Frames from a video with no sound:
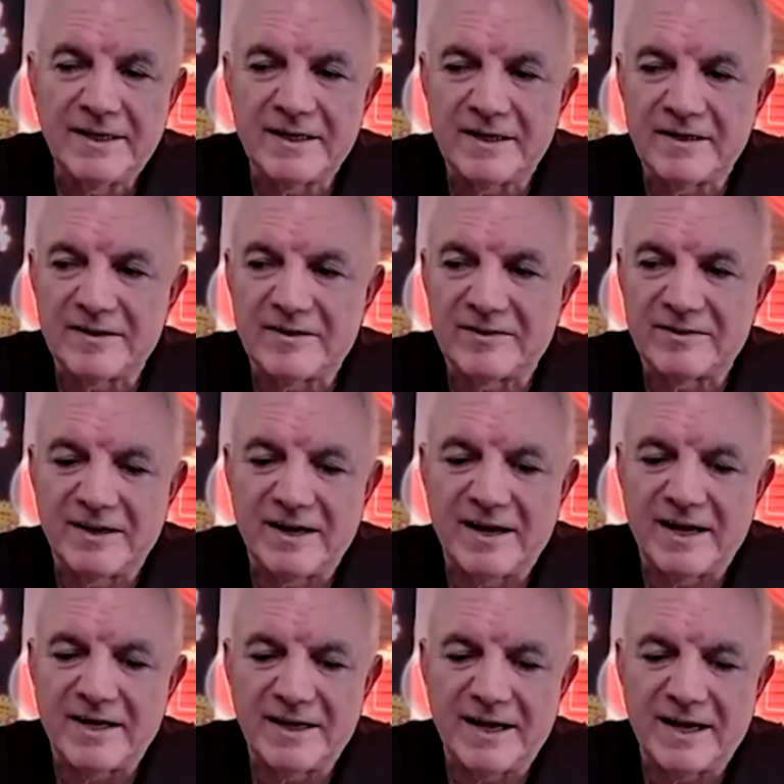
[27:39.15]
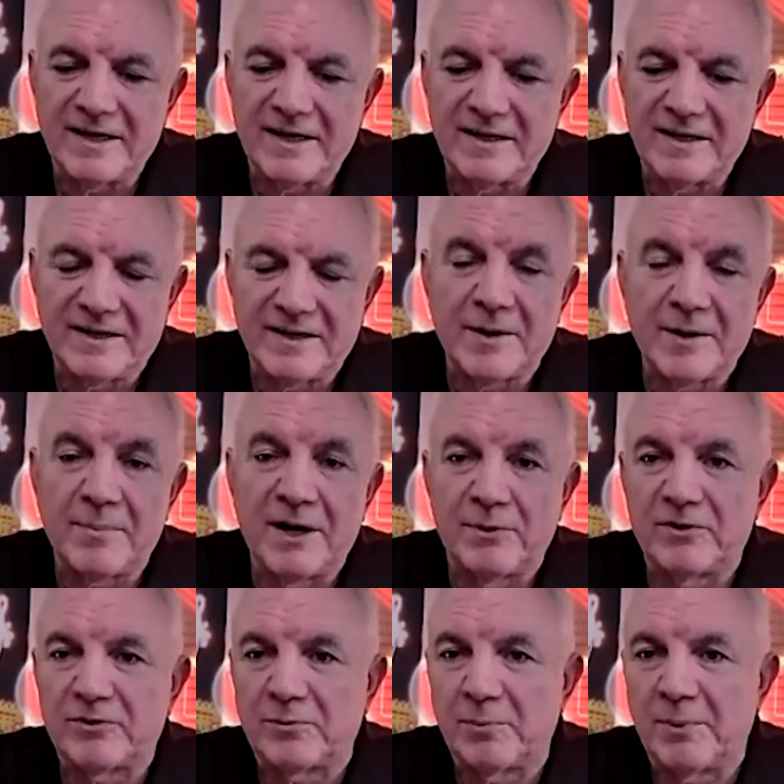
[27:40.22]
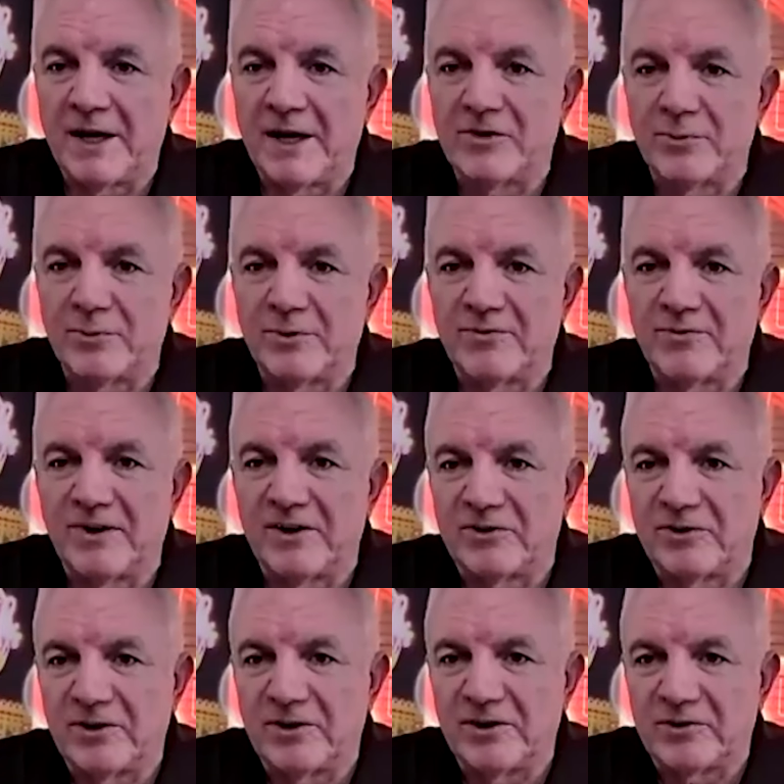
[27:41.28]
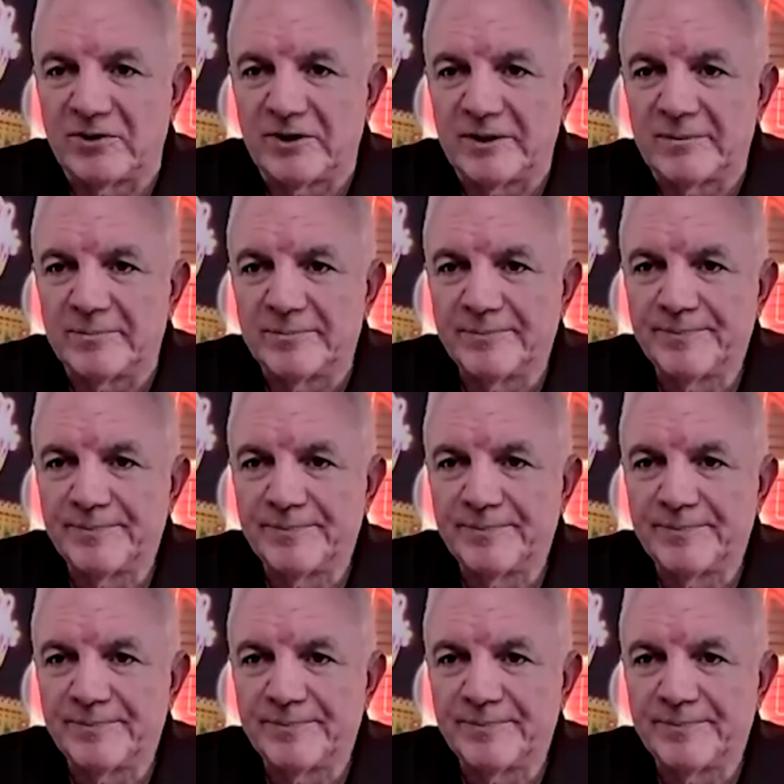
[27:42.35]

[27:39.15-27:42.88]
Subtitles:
take my risk management very seriously.